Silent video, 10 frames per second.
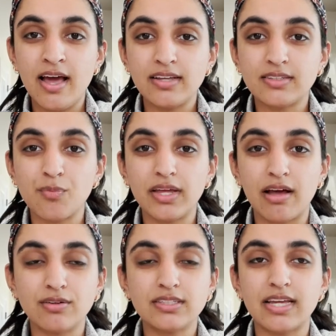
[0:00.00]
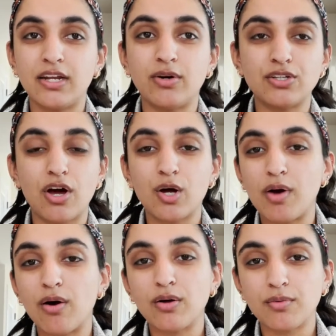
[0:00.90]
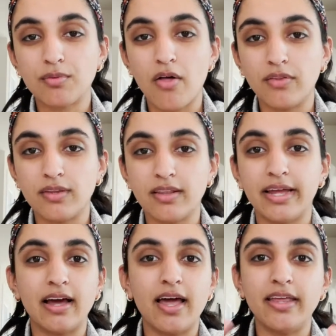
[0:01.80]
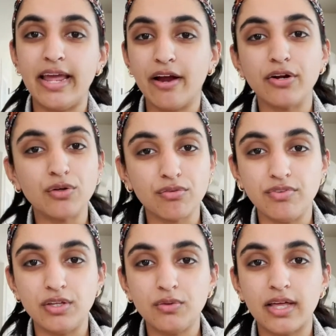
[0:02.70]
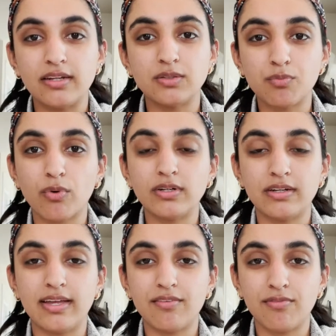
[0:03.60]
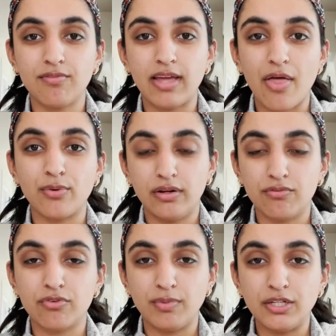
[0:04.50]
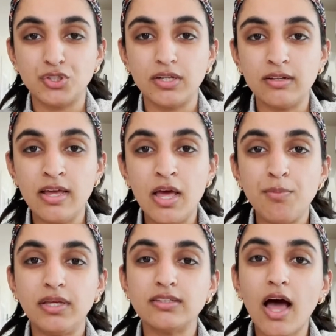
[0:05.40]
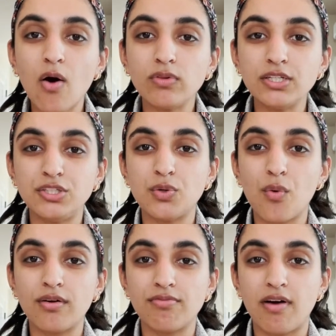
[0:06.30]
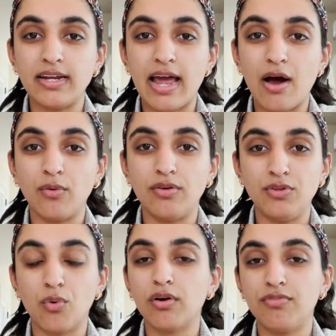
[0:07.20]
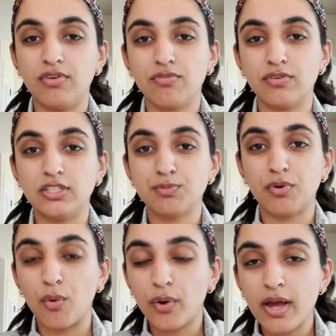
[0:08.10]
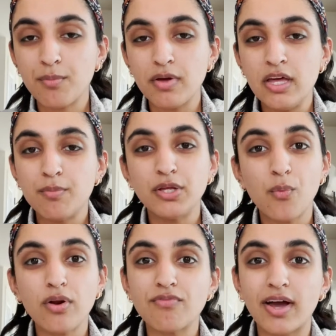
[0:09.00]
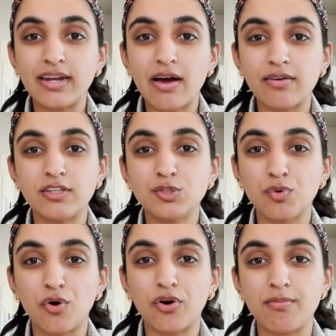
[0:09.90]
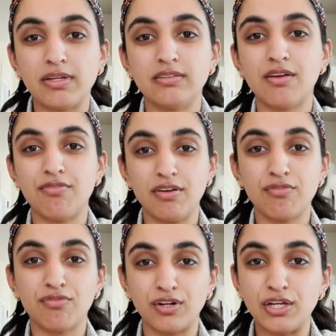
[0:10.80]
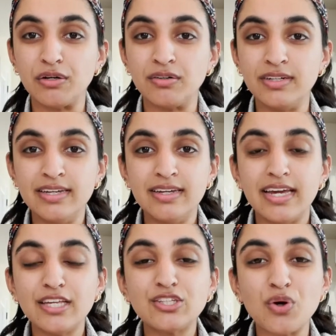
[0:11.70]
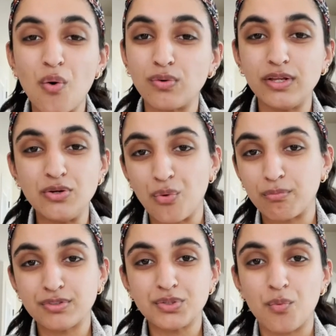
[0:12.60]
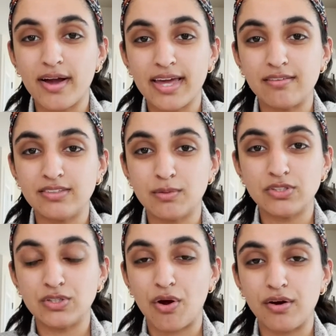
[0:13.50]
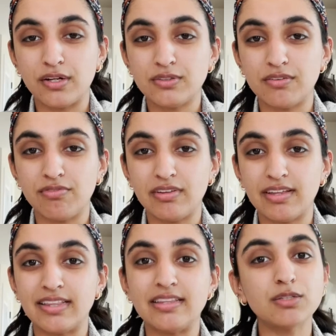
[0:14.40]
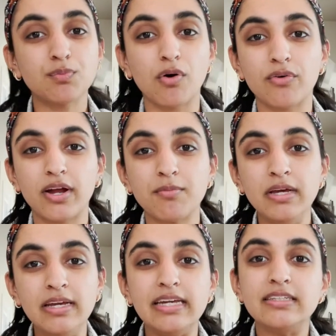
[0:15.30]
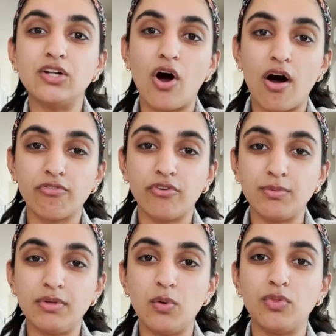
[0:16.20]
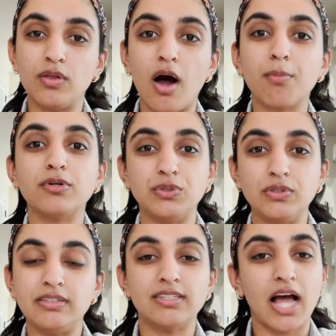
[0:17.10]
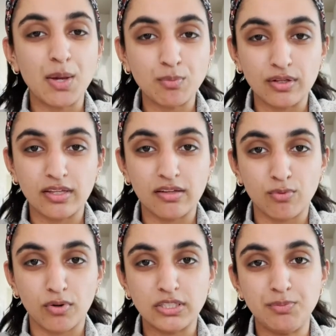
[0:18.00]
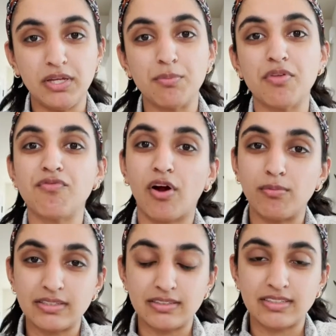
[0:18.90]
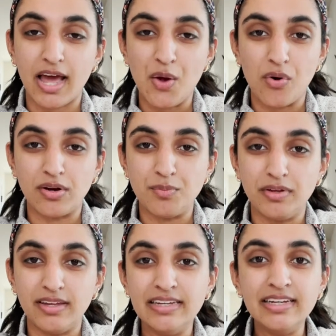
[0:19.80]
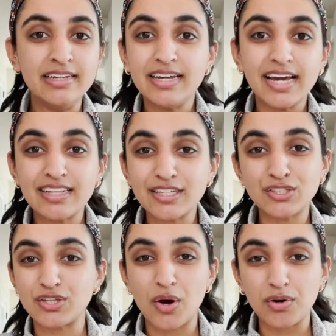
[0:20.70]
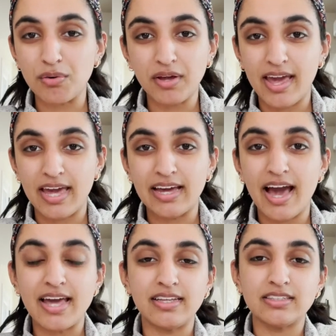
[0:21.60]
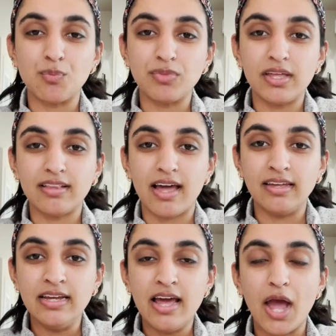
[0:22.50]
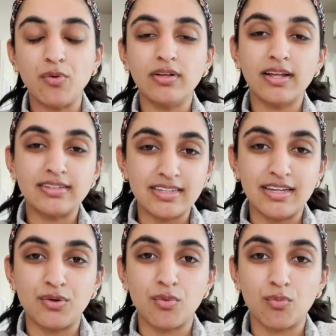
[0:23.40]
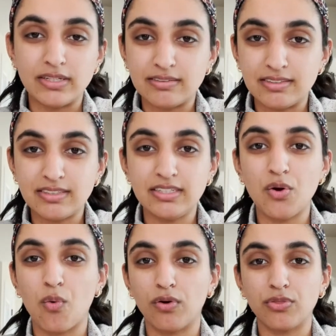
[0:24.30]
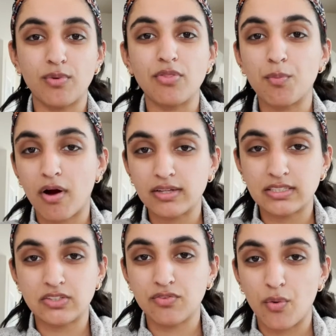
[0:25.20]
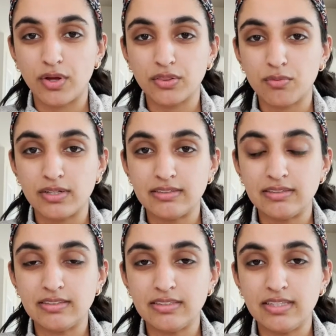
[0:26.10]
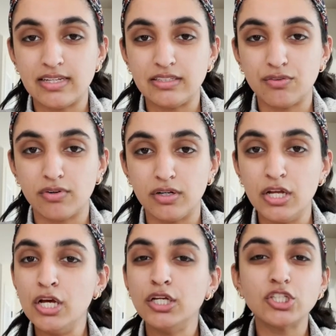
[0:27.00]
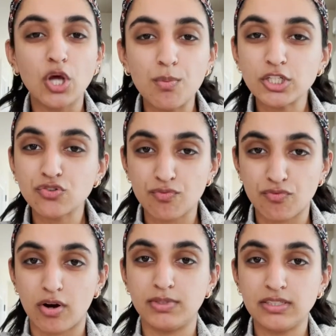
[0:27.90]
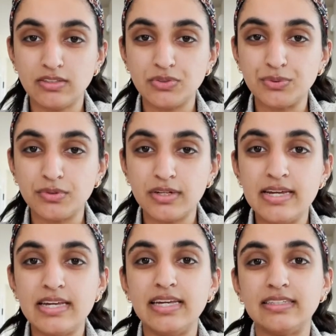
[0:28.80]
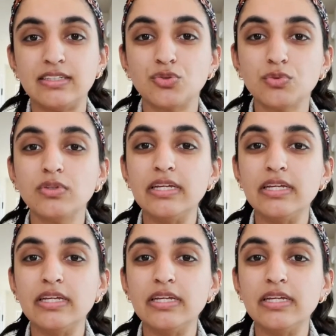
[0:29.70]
Something else I know I talk about on like an aerial view, that it's important to gather information, because not only do you want to find out if you're a fit for this program, but you want to find out if this program is a fit for you. It's totally normal to walk out of some scenarios and feel like this program isn't offering me the opportunities I'm looking for to become the pharmacist I want to be. And that's so okay. I think something that I realized in residency or throughout the process of going through residency that differed so much from pharmacy school is it truly